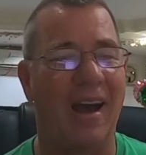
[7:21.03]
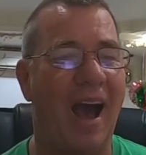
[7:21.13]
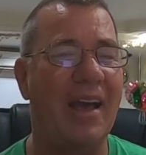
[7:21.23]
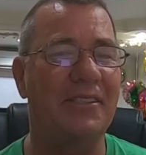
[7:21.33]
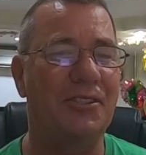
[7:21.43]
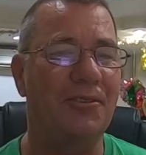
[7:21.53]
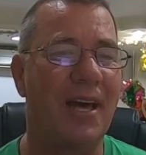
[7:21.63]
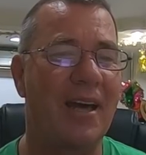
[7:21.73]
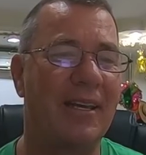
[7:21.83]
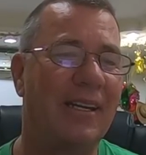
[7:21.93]
I do
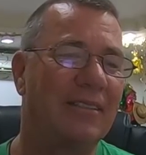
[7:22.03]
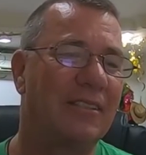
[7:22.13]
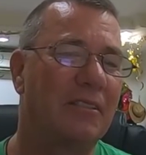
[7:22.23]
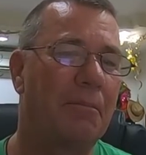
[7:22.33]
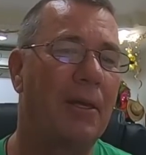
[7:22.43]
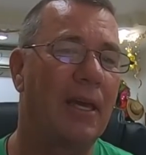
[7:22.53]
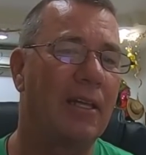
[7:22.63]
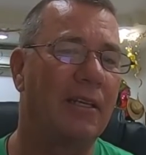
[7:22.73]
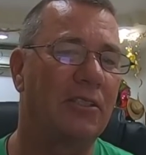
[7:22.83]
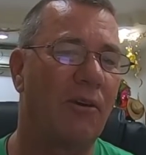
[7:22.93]
that. He doesn't speak English,